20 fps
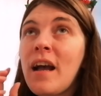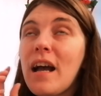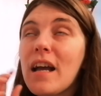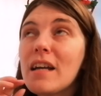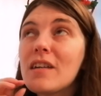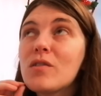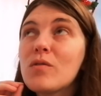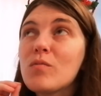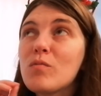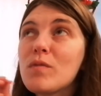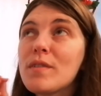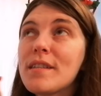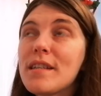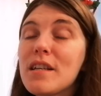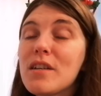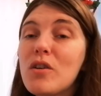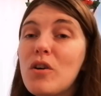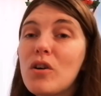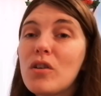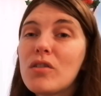I hadn't
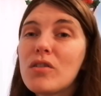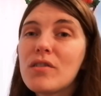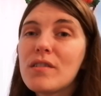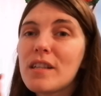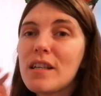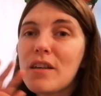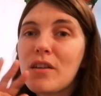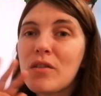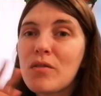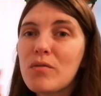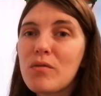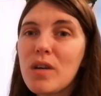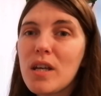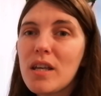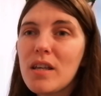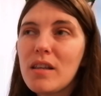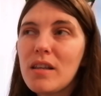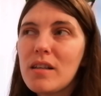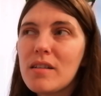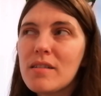seen all, there's like
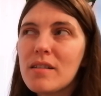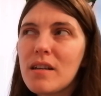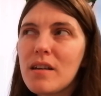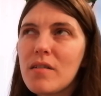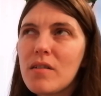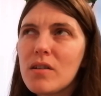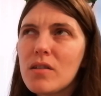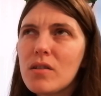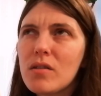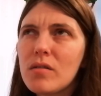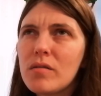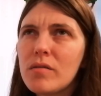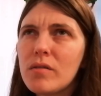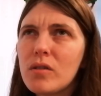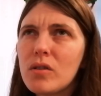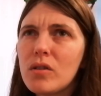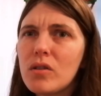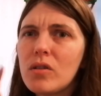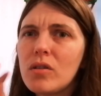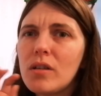3 in that series or
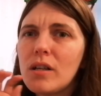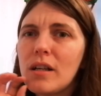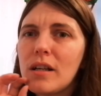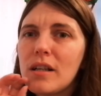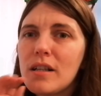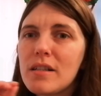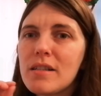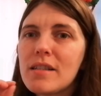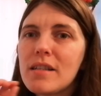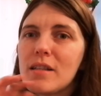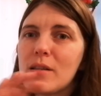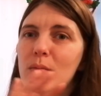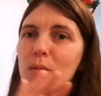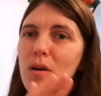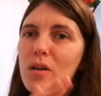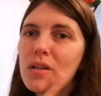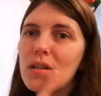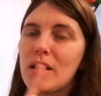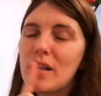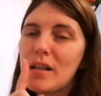4, and I hadn't seen them
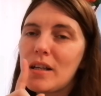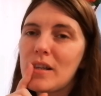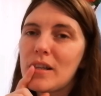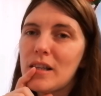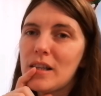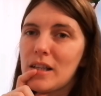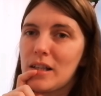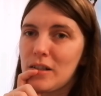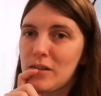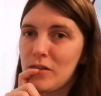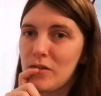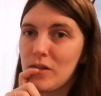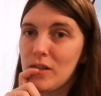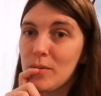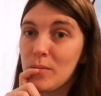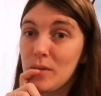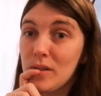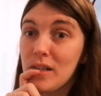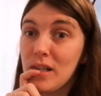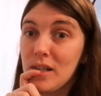all. And then I think last
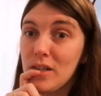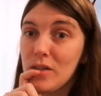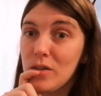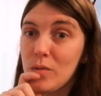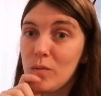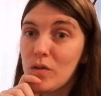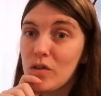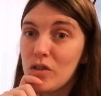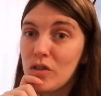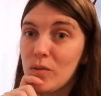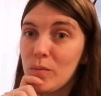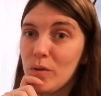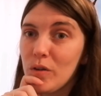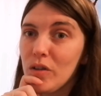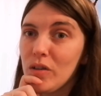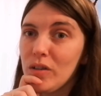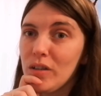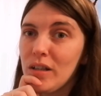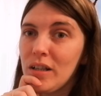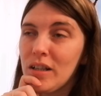Christmas I ended up watching them
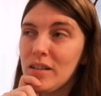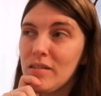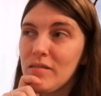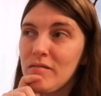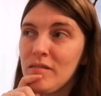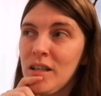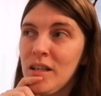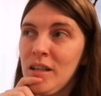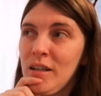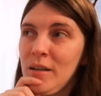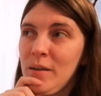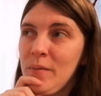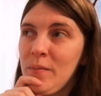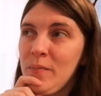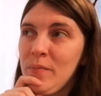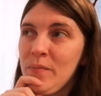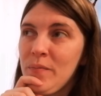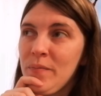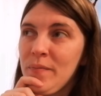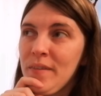all, and
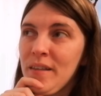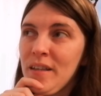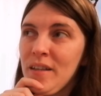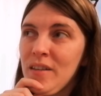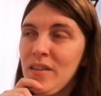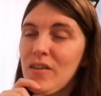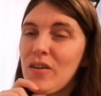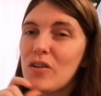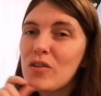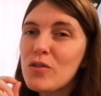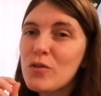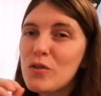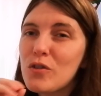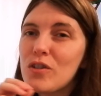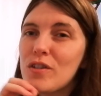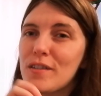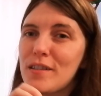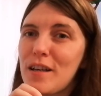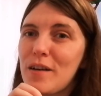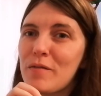they're not as
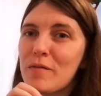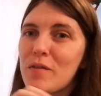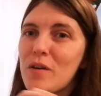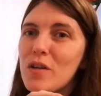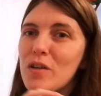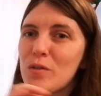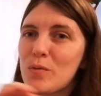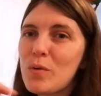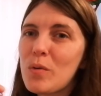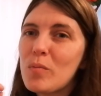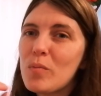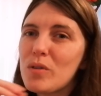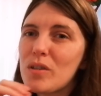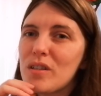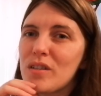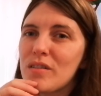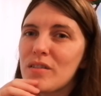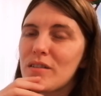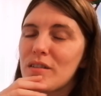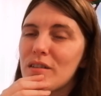good as that first one, but
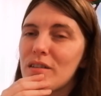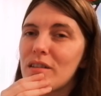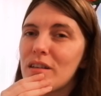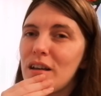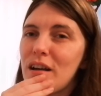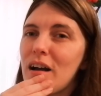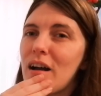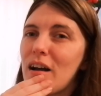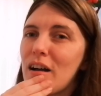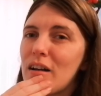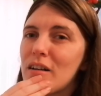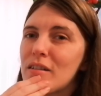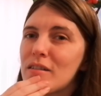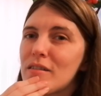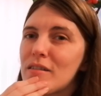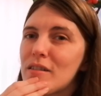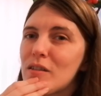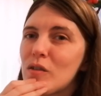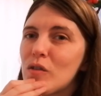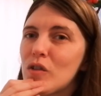they are
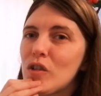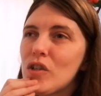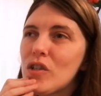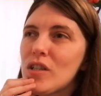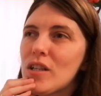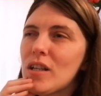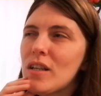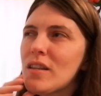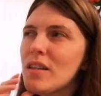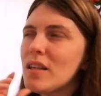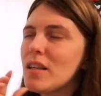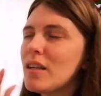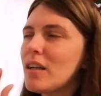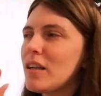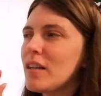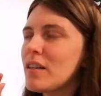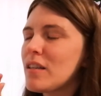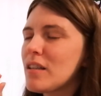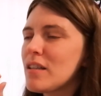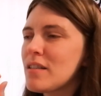still good. And I
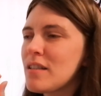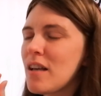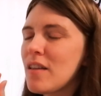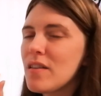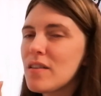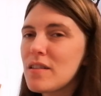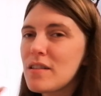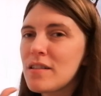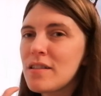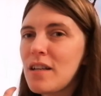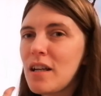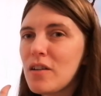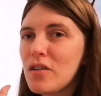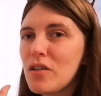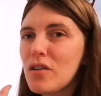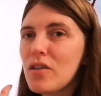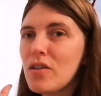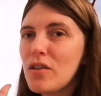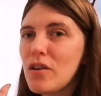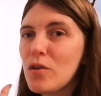think it's either the
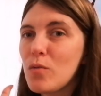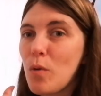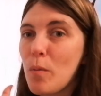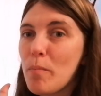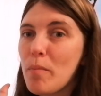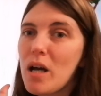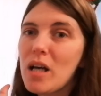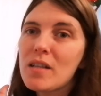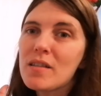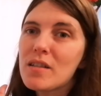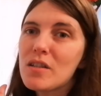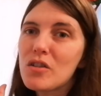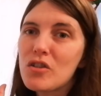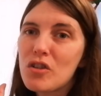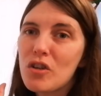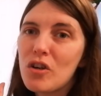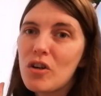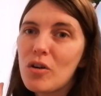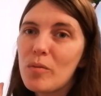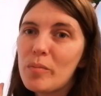second or the third one. Martin
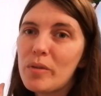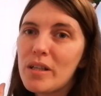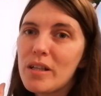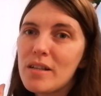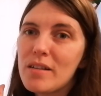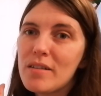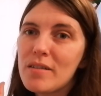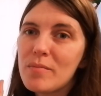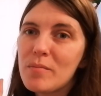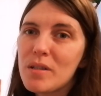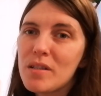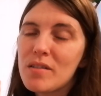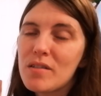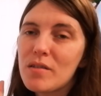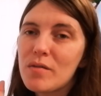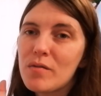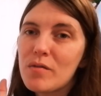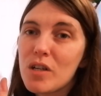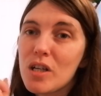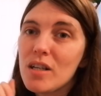Short plays
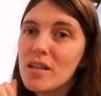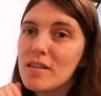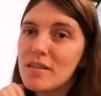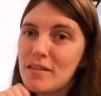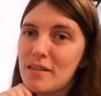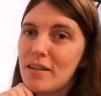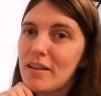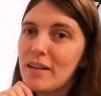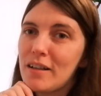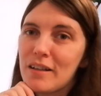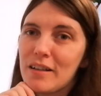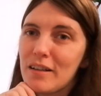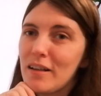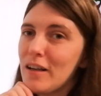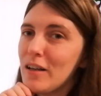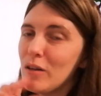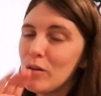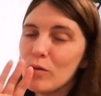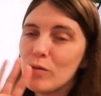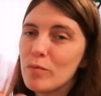Mr. Freeze, and
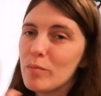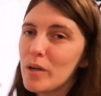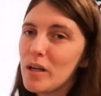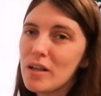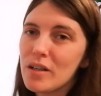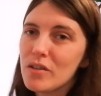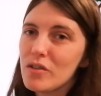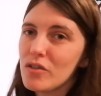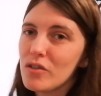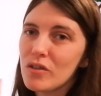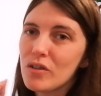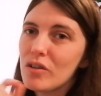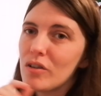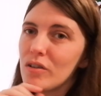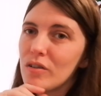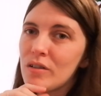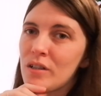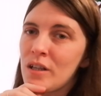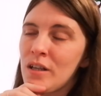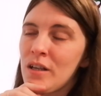I love Martin
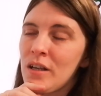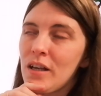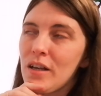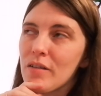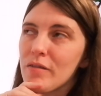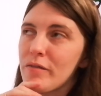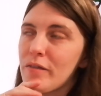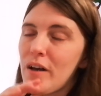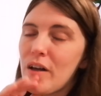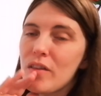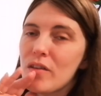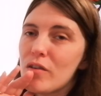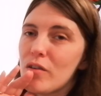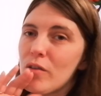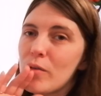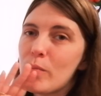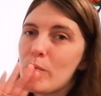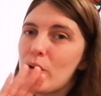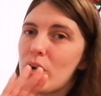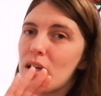Short. Father
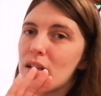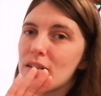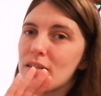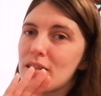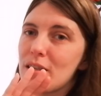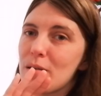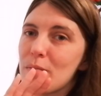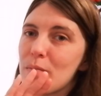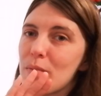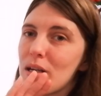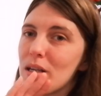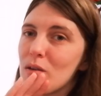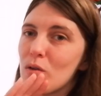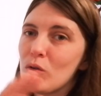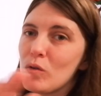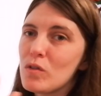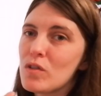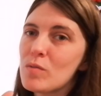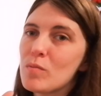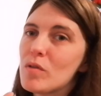of the Bride is like my
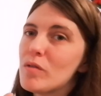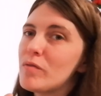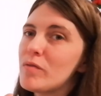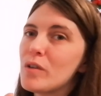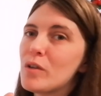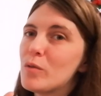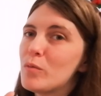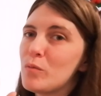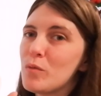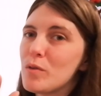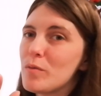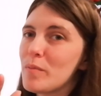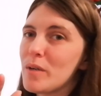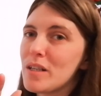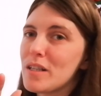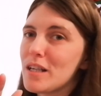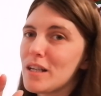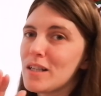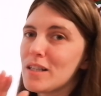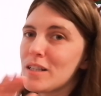ultimate film with my
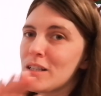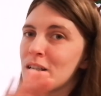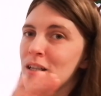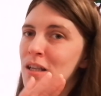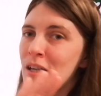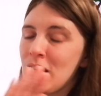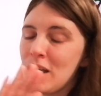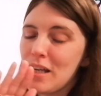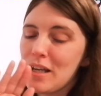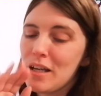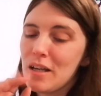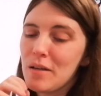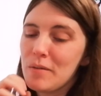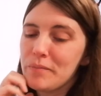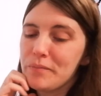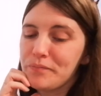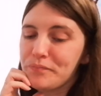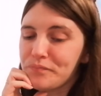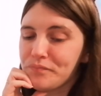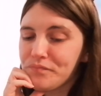dad.
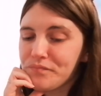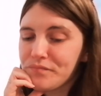Um,